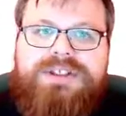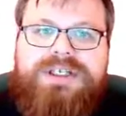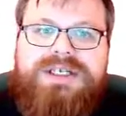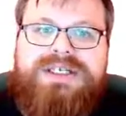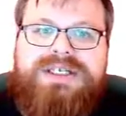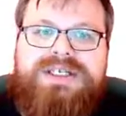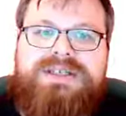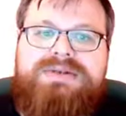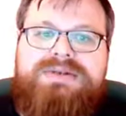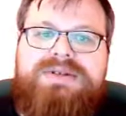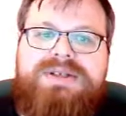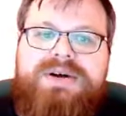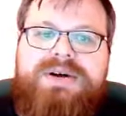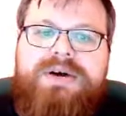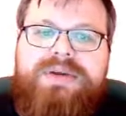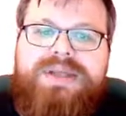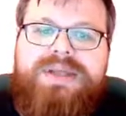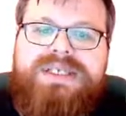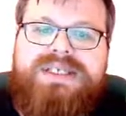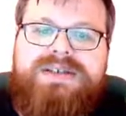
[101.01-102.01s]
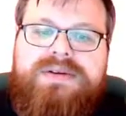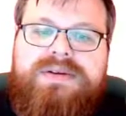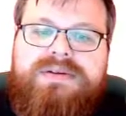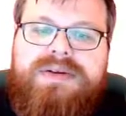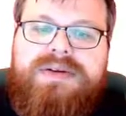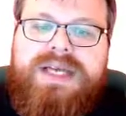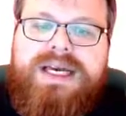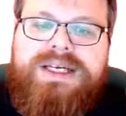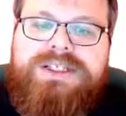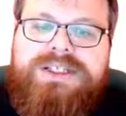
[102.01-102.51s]
just use all these
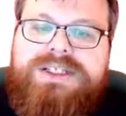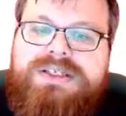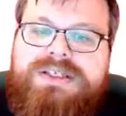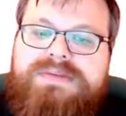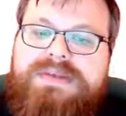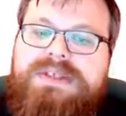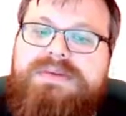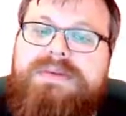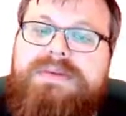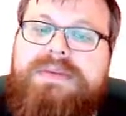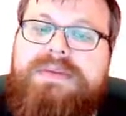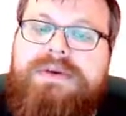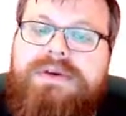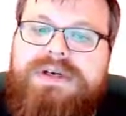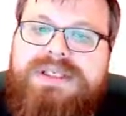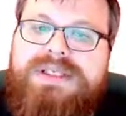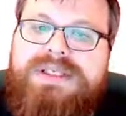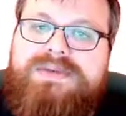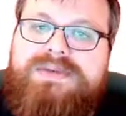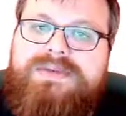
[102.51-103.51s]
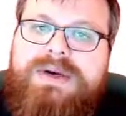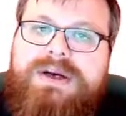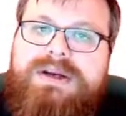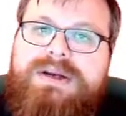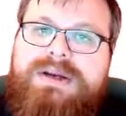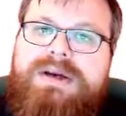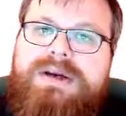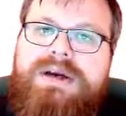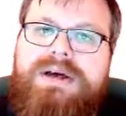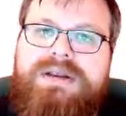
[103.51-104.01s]
3 edges with cost
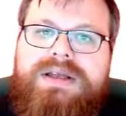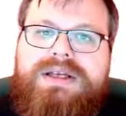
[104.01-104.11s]
1